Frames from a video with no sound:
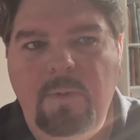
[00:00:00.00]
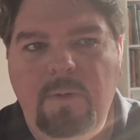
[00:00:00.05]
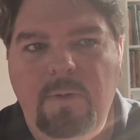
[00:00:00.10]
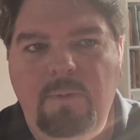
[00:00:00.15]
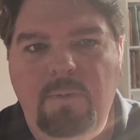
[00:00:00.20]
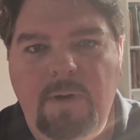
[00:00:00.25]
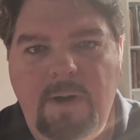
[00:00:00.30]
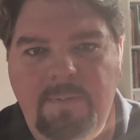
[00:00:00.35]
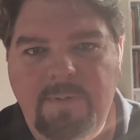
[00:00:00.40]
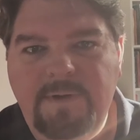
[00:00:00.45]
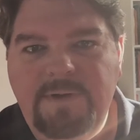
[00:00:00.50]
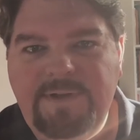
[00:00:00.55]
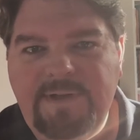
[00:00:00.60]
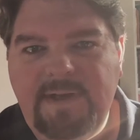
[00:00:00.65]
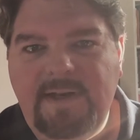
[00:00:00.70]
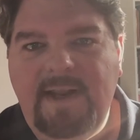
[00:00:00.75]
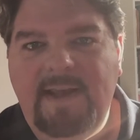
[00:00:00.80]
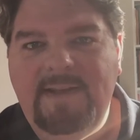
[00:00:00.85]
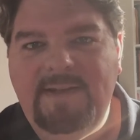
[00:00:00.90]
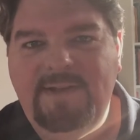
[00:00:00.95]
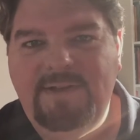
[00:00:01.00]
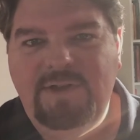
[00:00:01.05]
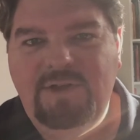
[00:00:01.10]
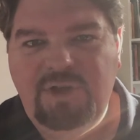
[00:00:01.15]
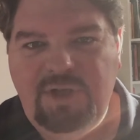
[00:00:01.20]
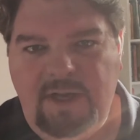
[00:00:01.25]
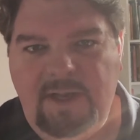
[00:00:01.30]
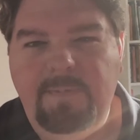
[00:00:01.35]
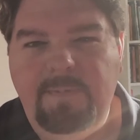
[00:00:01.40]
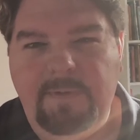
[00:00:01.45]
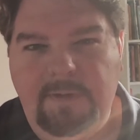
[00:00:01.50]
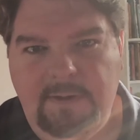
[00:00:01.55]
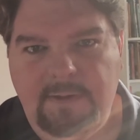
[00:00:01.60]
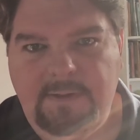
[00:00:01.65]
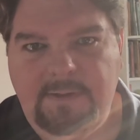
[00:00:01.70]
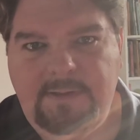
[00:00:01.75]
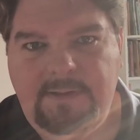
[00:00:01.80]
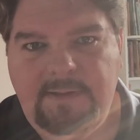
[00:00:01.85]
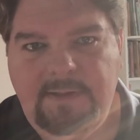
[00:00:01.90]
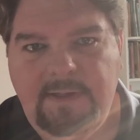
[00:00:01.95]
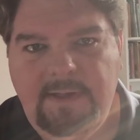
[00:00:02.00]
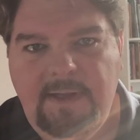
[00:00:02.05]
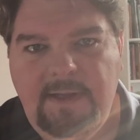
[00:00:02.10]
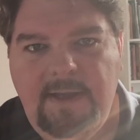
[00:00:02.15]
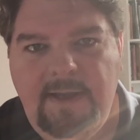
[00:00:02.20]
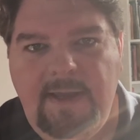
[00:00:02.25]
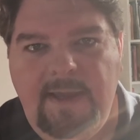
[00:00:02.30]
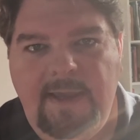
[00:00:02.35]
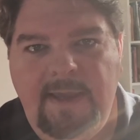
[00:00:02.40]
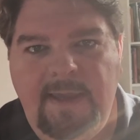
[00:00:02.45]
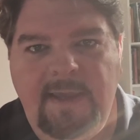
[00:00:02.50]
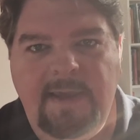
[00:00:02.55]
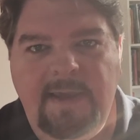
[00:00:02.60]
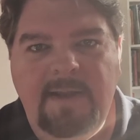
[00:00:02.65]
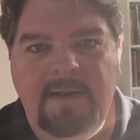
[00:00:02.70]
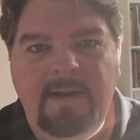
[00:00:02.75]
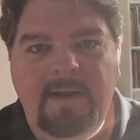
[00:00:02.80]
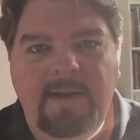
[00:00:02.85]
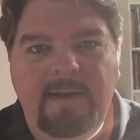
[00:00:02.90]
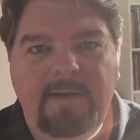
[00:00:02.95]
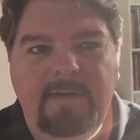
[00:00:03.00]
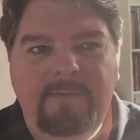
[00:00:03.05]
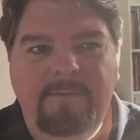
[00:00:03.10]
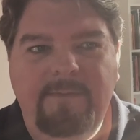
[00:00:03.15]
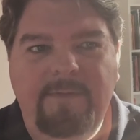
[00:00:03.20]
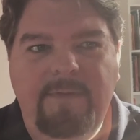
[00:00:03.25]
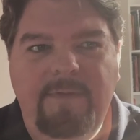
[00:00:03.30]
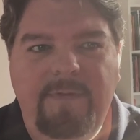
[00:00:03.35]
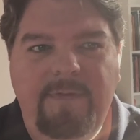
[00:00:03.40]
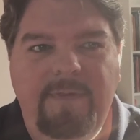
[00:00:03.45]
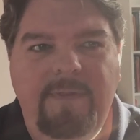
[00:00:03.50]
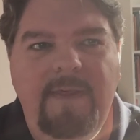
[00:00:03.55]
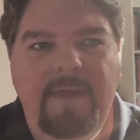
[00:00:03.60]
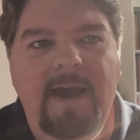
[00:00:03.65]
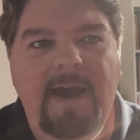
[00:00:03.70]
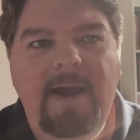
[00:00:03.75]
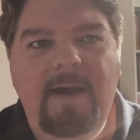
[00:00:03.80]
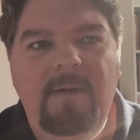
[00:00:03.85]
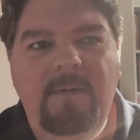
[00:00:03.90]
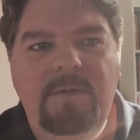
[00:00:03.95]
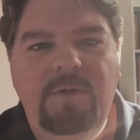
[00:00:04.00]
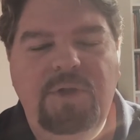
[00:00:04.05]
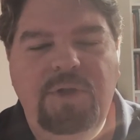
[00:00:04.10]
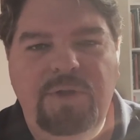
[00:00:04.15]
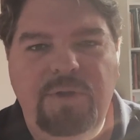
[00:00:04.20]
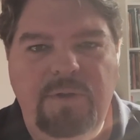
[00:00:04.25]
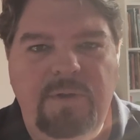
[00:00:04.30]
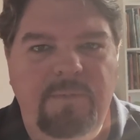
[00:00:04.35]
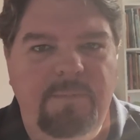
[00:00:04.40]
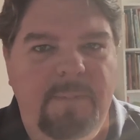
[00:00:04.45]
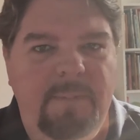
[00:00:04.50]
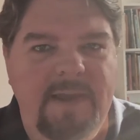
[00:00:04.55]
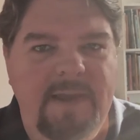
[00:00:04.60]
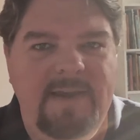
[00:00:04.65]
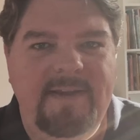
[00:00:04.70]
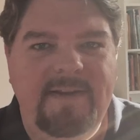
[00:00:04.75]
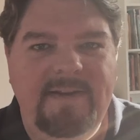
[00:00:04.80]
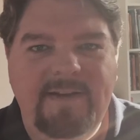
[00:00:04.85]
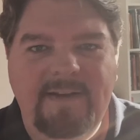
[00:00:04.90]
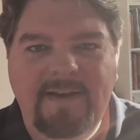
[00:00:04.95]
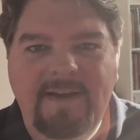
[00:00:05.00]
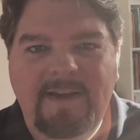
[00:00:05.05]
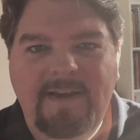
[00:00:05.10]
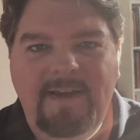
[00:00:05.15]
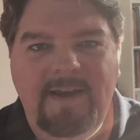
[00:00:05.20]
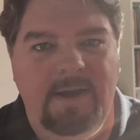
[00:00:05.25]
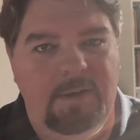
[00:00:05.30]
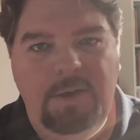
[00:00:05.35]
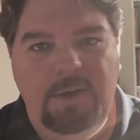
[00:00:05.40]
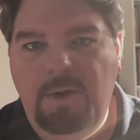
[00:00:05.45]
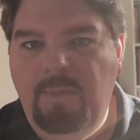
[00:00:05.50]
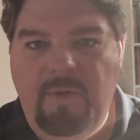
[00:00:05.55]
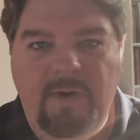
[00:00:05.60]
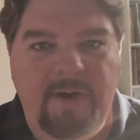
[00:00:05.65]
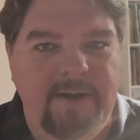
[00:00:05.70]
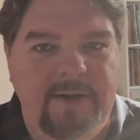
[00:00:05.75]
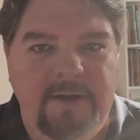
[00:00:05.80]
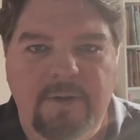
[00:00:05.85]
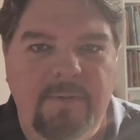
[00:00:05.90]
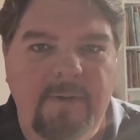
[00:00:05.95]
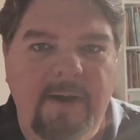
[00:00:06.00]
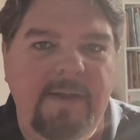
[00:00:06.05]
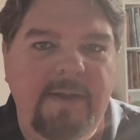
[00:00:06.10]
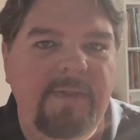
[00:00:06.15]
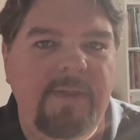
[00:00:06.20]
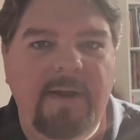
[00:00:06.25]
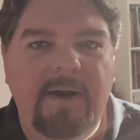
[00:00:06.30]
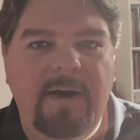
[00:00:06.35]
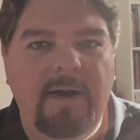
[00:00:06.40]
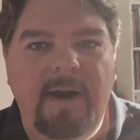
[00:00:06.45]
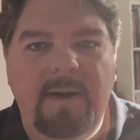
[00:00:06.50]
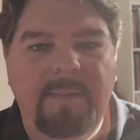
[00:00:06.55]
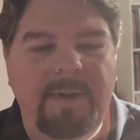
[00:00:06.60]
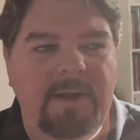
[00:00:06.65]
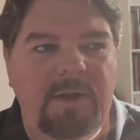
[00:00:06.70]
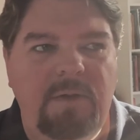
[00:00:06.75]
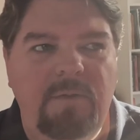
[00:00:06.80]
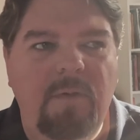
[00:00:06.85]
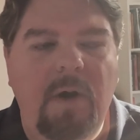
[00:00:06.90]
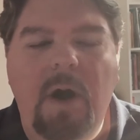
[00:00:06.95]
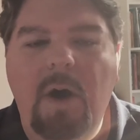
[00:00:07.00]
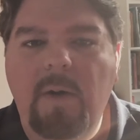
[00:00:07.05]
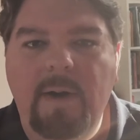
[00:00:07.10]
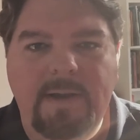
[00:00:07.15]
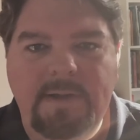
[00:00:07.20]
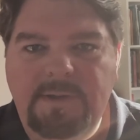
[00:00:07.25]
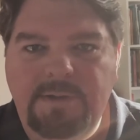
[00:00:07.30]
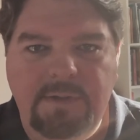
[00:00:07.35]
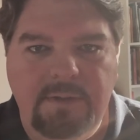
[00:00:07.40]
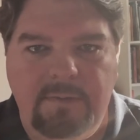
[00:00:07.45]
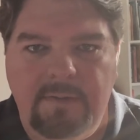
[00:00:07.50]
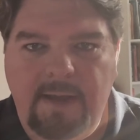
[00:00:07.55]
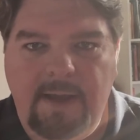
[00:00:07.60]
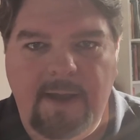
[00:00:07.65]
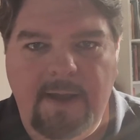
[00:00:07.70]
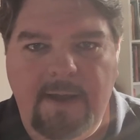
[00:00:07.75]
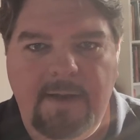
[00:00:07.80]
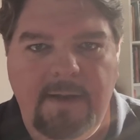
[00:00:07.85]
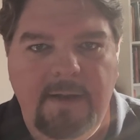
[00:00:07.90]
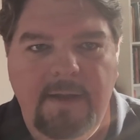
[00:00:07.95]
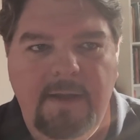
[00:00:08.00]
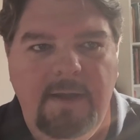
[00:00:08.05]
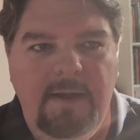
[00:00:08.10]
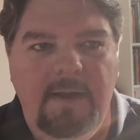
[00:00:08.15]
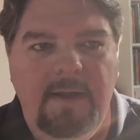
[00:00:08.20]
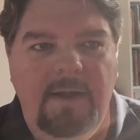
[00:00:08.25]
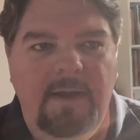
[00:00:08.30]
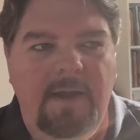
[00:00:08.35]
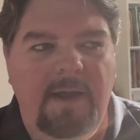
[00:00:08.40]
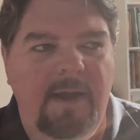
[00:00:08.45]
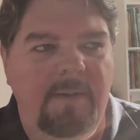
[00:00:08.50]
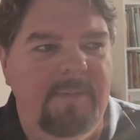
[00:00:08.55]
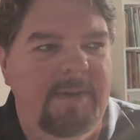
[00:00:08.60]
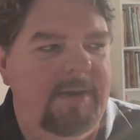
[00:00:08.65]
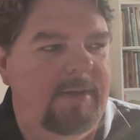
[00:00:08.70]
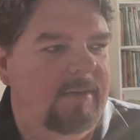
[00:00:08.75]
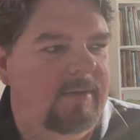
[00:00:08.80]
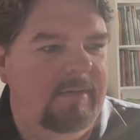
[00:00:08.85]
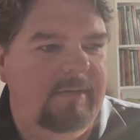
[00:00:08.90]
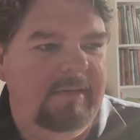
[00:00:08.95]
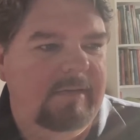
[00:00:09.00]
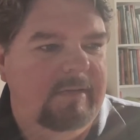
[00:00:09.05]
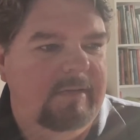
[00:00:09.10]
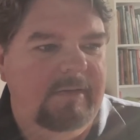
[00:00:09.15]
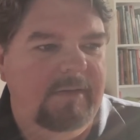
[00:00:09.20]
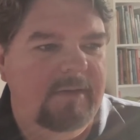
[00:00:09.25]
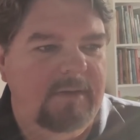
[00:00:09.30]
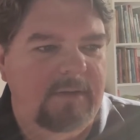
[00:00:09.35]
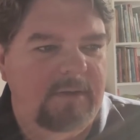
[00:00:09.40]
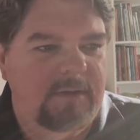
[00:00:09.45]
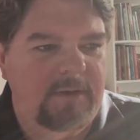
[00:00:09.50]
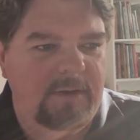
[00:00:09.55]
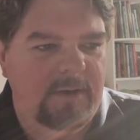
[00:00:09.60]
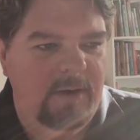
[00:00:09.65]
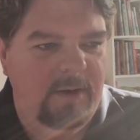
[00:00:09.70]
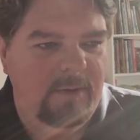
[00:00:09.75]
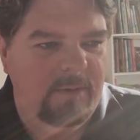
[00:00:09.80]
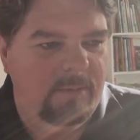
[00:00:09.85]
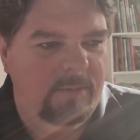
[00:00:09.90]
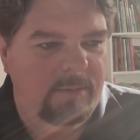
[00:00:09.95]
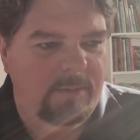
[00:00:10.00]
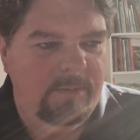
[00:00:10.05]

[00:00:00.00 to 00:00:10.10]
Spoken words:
represent as champions. And that should have been a no-brainer right there. I mean, you've always do that. I mean, you know,